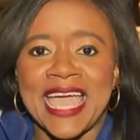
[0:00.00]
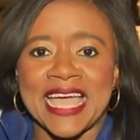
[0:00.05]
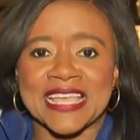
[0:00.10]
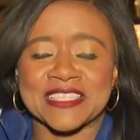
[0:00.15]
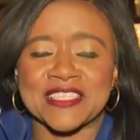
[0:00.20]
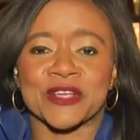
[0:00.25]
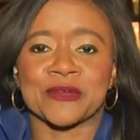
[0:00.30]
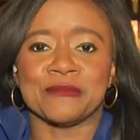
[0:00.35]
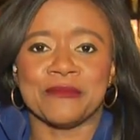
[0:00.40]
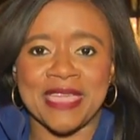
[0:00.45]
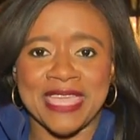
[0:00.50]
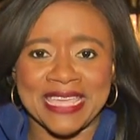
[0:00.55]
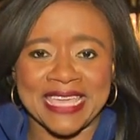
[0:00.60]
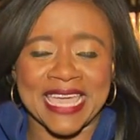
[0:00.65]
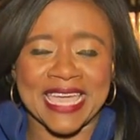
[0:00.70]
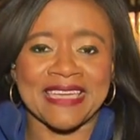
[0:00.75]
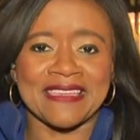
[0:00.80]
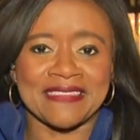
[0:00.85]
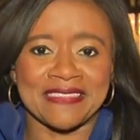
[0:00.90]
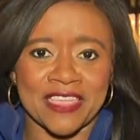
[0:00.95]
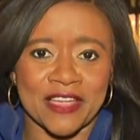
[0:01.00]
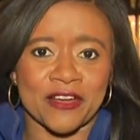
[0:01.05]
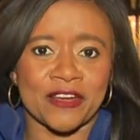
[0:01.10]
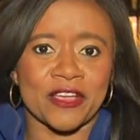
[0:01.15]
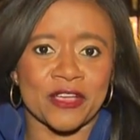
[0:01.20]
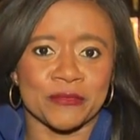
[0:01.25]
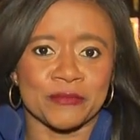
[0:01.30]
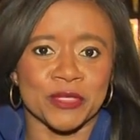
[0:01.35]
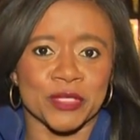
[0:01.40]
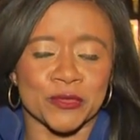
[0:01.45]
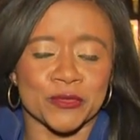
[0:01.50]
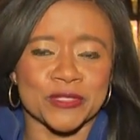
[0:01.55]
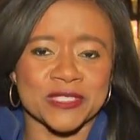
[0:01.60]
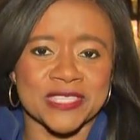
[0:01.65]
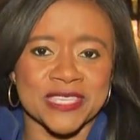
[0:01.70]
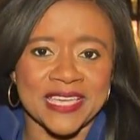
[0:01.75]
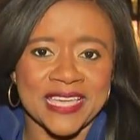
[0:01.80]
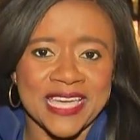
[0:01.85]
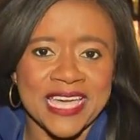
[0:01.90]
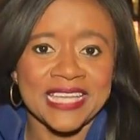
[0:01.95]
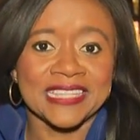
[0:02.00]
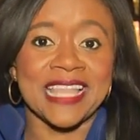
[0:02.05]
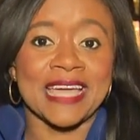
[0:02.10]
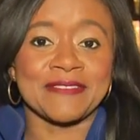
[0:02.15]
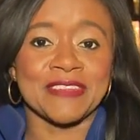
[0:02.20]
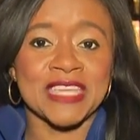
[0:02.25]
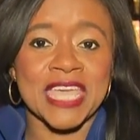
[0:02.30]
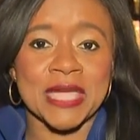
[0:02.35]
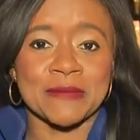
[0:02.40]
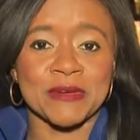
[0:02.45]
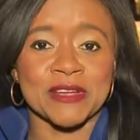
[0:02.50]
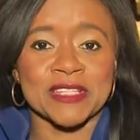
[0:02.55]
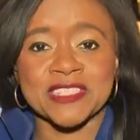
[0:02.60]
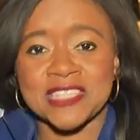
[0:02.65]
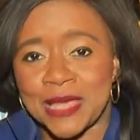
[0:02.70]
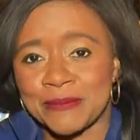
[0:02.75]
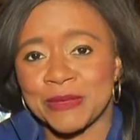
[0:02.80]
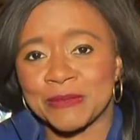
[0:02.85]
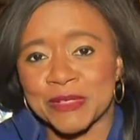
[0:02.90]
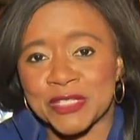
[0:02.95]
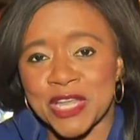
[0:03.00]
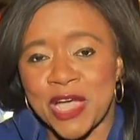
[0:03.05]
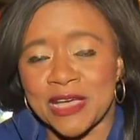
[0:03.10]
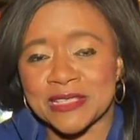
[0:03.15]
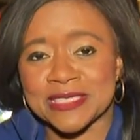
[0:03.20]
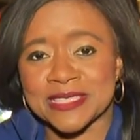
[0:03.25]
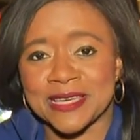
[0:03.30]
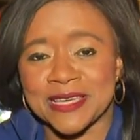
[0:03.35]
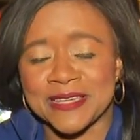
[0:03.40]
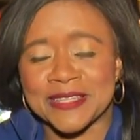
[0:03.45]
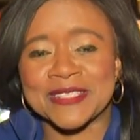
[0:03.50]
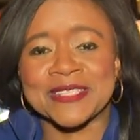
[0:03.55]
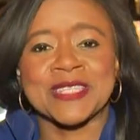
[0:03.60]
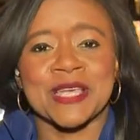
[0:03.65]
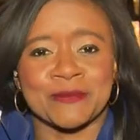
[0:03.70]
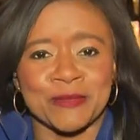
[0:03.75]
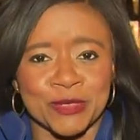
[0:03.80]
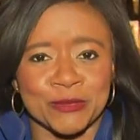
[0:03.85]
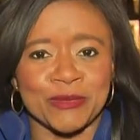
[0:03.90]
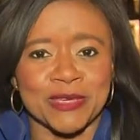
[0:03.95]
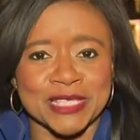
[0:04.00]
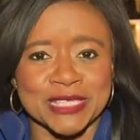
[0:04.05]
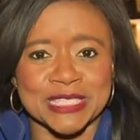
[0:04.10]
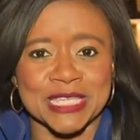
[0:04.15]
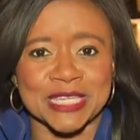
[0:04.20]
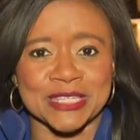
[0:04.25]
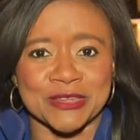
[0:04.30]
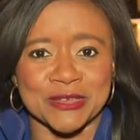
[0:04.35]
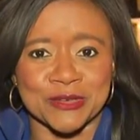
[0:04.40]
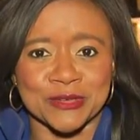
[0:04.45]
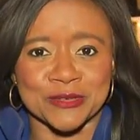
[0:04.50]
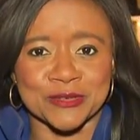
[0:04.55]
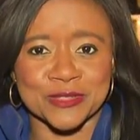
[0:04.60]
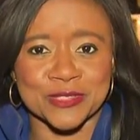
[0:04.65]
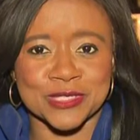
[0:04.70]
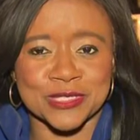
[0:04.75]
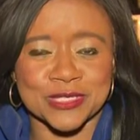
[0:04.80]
as they're making their commutes. Live in Cambridge, Tammy Mutasa, WBZ News.